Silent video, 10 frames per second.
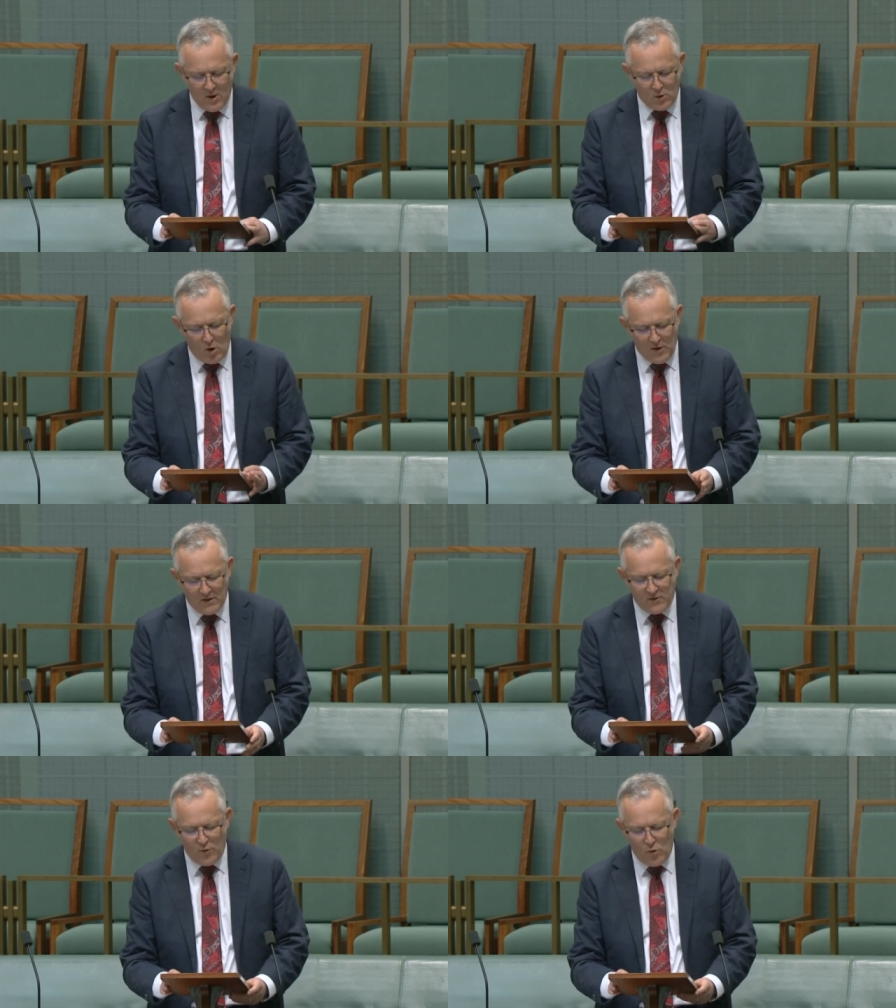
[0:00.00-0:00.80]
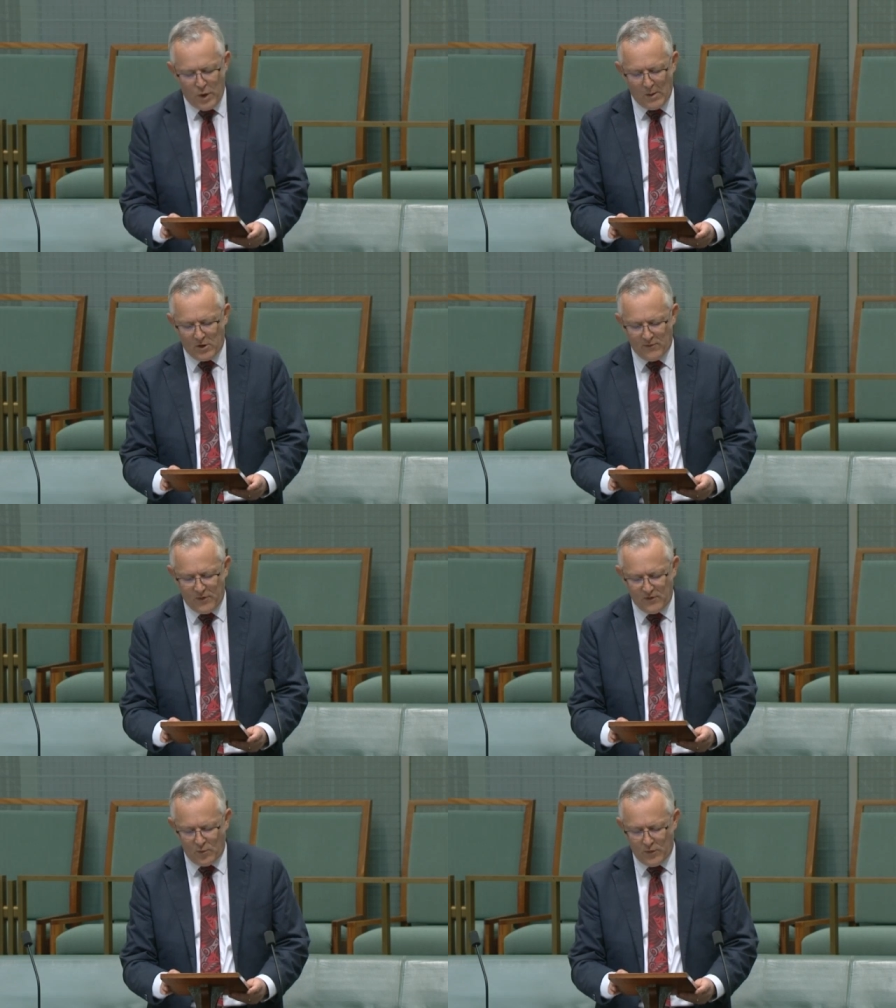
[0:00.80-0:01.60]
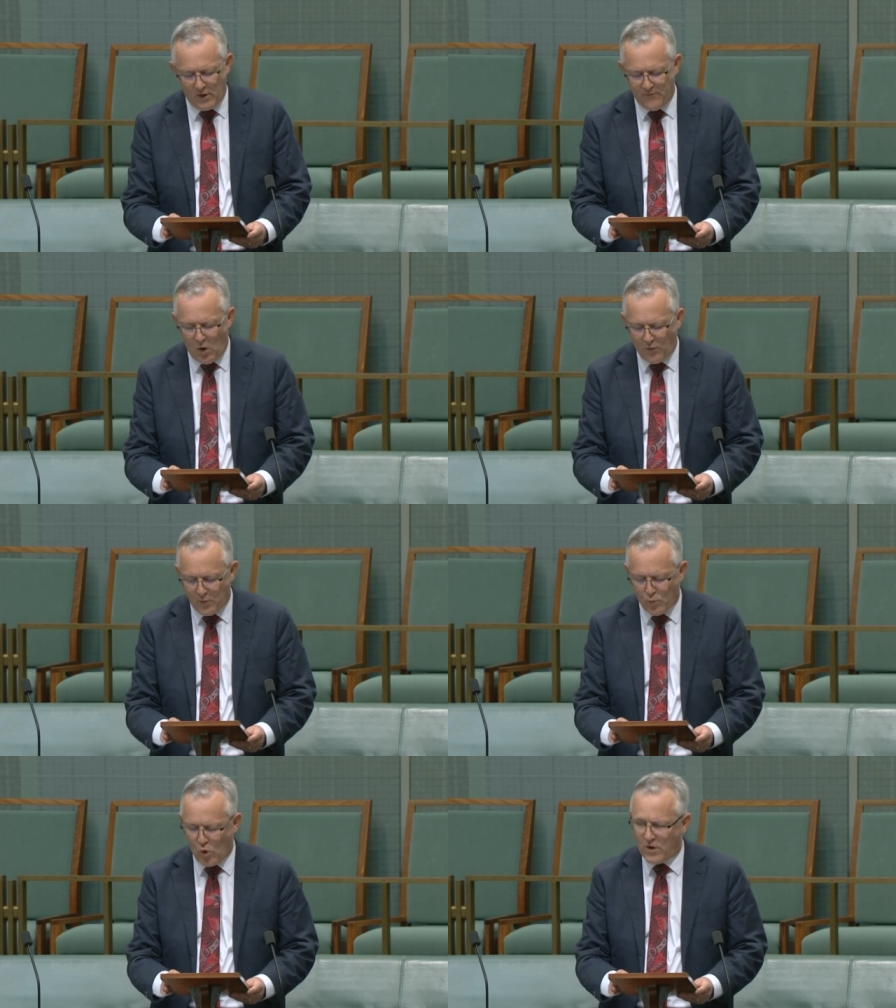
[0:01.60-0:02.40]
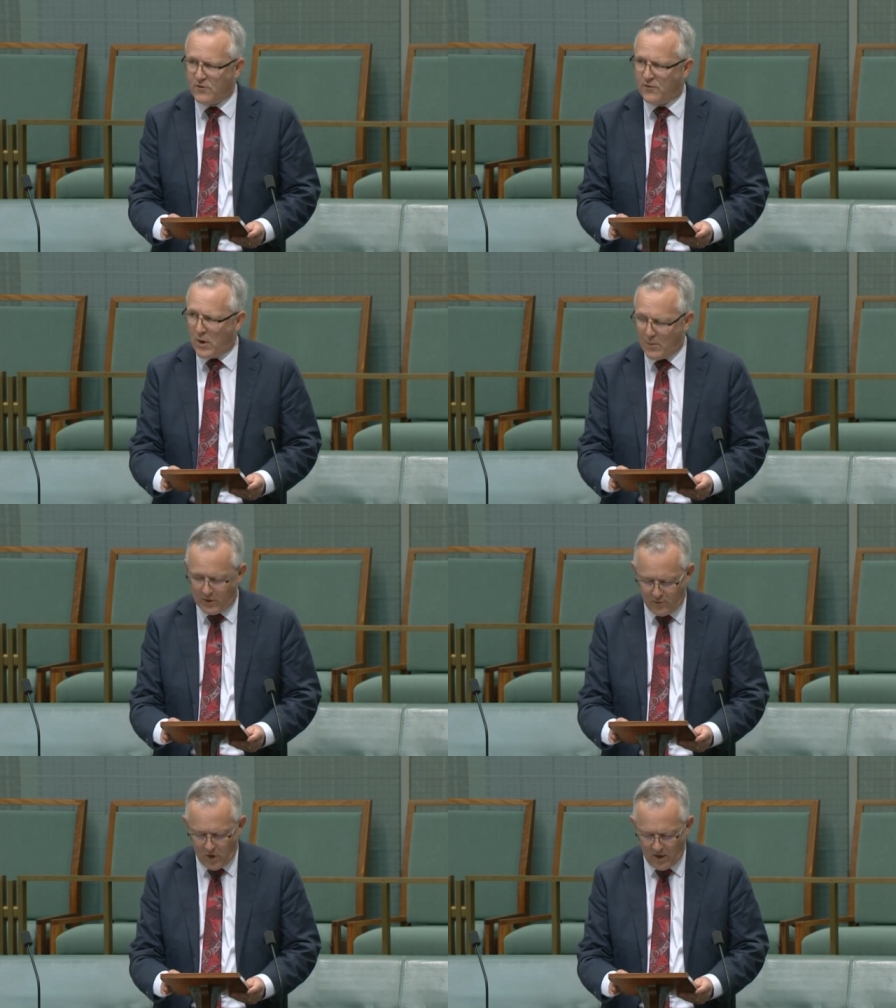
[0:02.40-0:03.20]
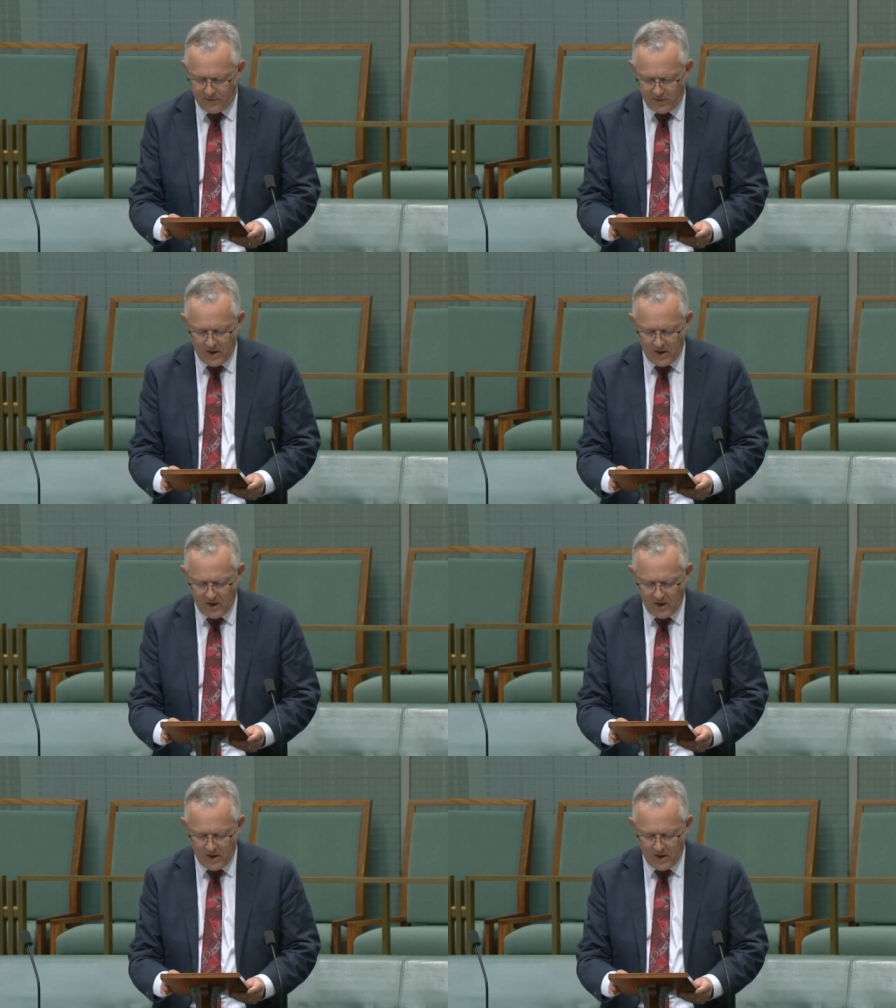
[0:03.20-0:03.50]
conduct of a public official that involves a breach of public trust,